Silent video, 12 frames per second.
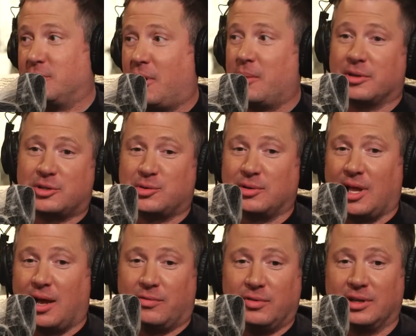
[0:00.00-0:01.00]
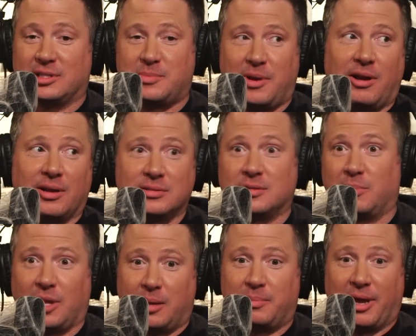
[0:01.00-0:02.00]
public school life, will experience a
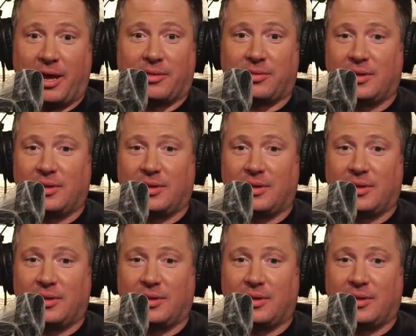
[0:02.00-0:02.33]
bloodbath,